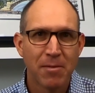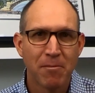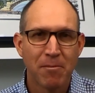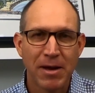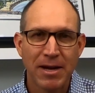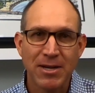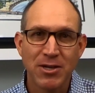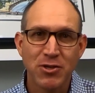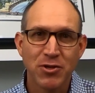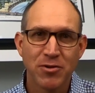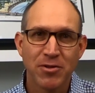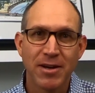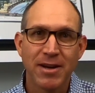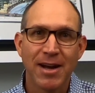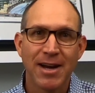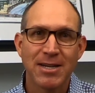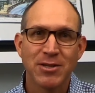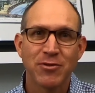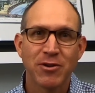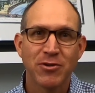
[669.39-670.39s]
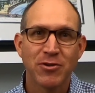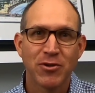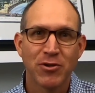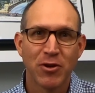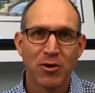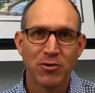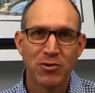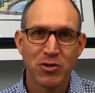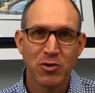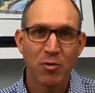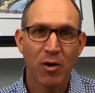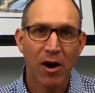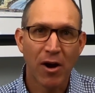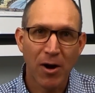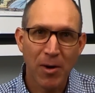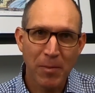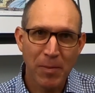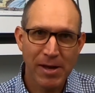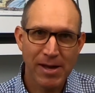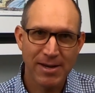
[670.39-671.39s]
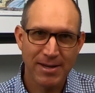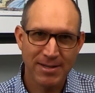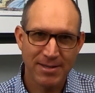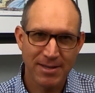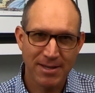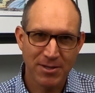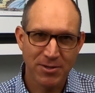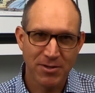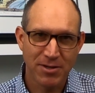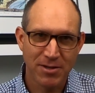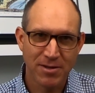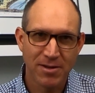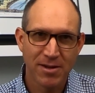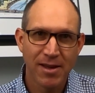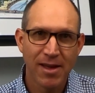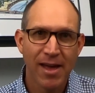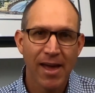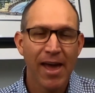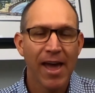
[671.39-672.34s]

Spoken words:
making sure the contractor knows you are paying attention,